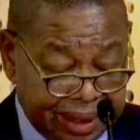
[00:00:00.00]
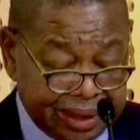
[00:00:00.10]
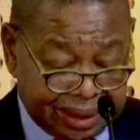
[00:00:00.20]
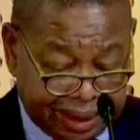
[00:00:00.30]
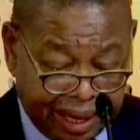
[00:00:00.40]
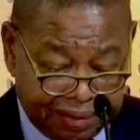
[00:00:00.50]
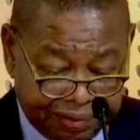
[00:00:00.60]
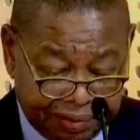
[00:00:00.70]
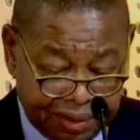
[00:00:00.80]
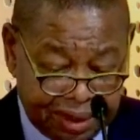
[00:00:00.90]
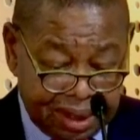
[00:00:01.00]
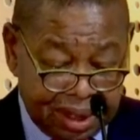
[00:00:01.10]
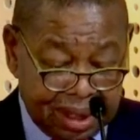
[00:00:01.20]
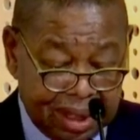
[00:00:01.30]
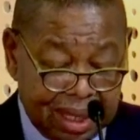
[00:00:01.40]
and staff.
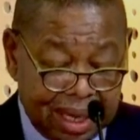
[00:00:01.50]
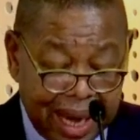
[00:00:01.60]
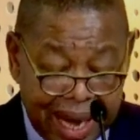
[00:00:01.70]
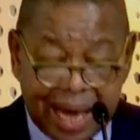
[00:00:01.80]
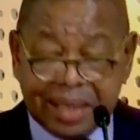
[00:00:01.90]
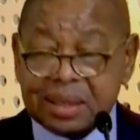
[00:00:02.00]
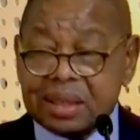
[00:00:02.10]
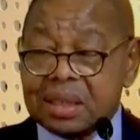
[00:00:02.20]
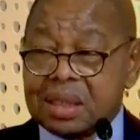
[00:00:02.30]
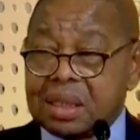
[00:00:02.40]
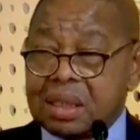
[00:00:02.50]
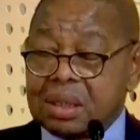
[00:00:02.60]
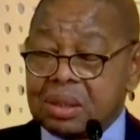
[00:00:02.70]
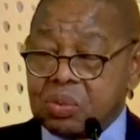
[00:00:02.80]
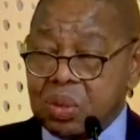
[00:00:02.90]
And
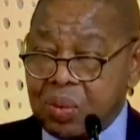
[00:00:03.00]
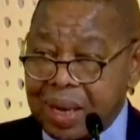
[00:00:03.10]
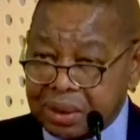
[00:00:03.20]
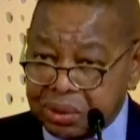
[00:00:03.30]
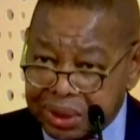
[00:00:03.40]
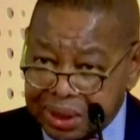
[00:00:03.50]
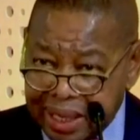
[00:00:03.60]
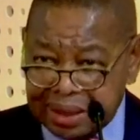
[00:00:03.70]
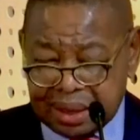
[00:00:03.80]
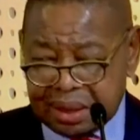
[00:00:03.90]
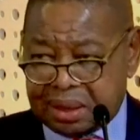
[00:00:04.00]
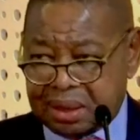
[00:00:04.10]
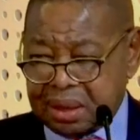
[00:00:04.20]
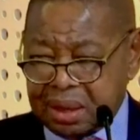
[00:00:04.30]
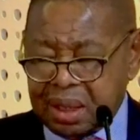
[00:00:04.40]
we want to say
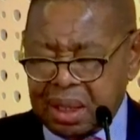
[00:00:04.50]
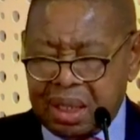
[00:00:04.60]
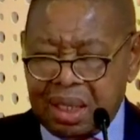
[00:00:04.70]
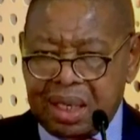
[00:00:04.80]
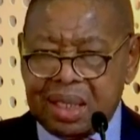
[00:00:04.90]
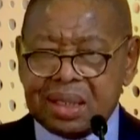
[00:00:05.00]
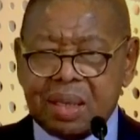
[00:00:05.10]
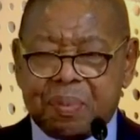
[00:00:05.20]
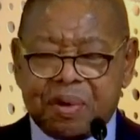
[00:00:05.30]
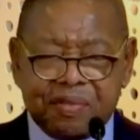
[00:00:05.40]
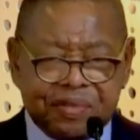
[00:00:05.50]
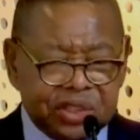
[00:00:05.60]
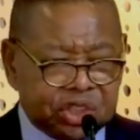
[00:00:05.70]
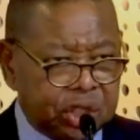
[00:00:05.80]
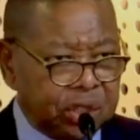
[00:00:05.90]
this, in the
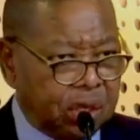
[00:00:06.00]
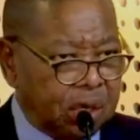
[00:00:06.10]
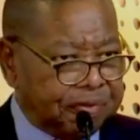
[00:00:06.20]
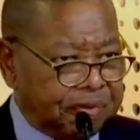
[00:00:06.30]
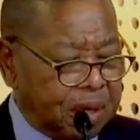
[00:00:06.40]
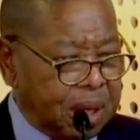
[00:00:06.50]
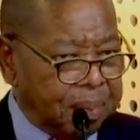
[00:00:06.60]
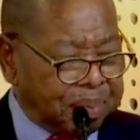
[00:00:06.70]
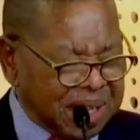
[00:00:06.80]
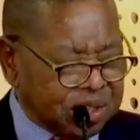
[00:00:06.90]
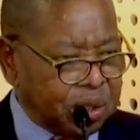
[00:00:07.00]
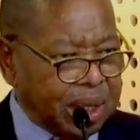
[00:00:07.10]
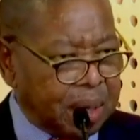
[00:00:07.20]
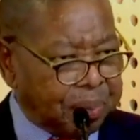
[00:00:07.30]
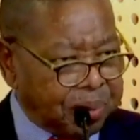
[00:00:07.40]
provision of
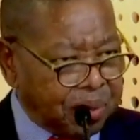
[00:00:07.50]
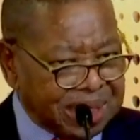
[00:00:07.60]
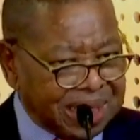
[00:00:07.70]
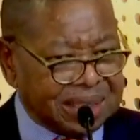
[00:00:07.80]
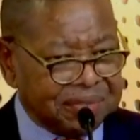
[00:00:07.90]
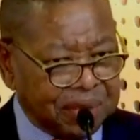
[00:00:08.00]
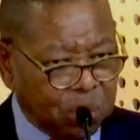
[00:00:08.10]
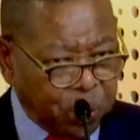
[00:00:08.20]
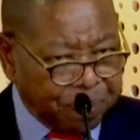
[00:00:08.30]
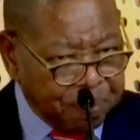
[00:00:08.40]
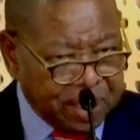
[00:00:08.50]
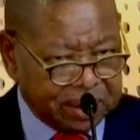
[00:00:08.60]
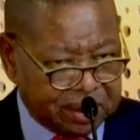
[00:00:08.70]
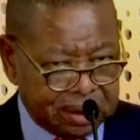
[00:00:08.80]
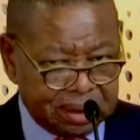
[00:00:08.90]
personal protective
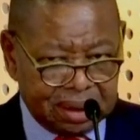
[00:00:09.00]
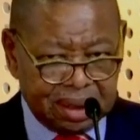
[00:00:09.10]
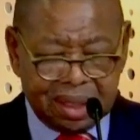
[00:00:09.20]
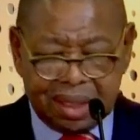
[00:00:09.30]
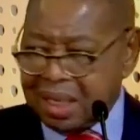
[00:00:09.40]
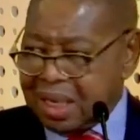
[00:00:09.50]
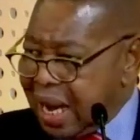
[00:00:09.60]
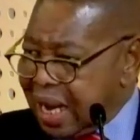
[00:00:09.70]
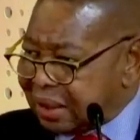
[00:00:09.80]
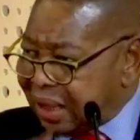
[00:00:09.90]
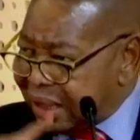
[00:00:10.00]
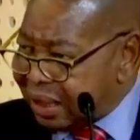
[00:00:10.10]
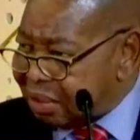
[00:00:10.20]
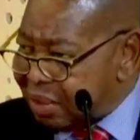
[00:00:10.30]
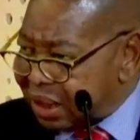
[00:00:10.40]
equipment and cleaning